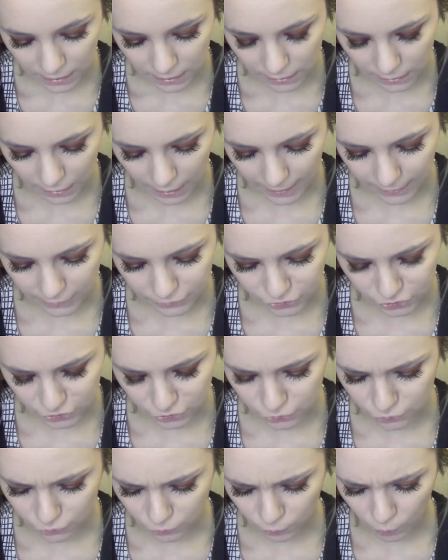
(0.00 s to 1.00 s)
Light
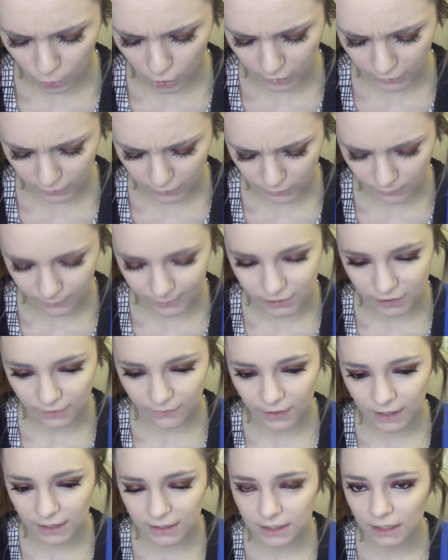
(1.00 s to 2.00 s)
Neutral 1, which I
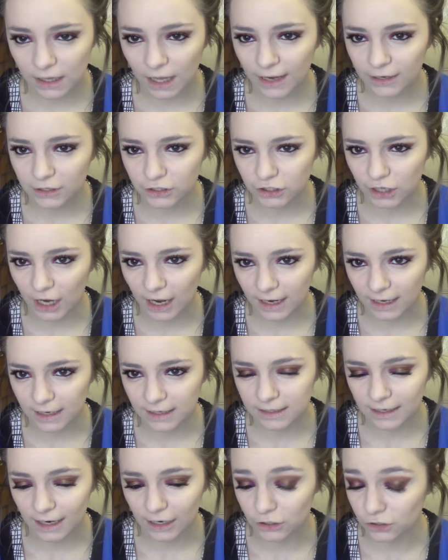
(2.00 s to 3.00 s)
think is the lightest
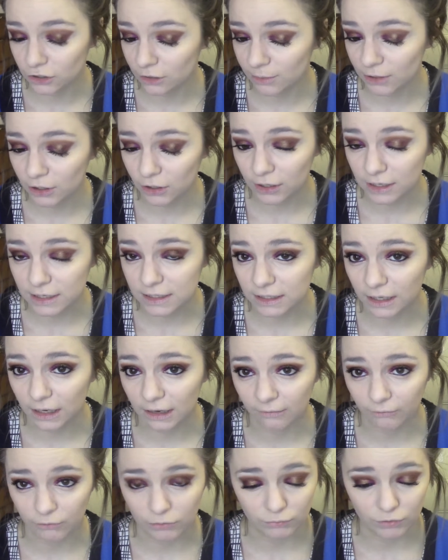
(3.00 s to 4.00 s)
shade, and to be honest
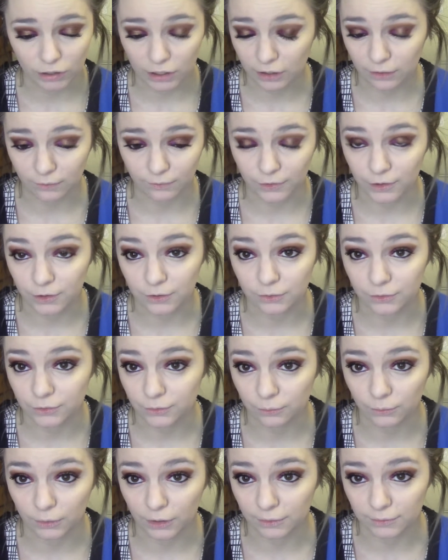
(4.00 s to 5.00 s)
I was really confused
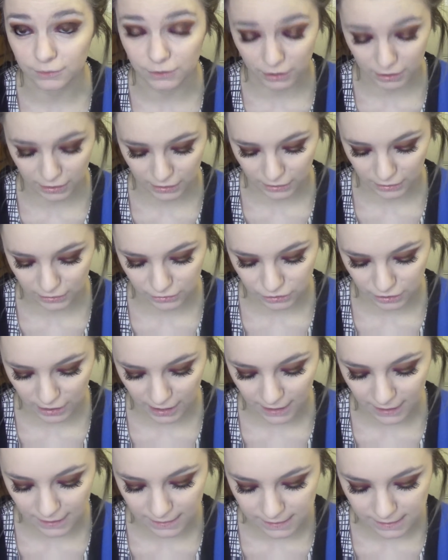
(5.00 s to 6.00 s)
when I was looking at the
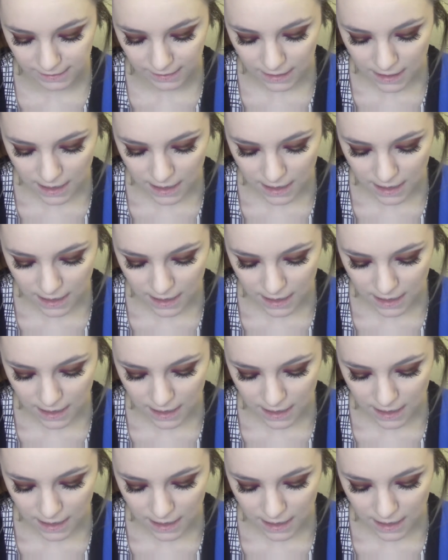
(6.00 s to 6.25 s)
shades.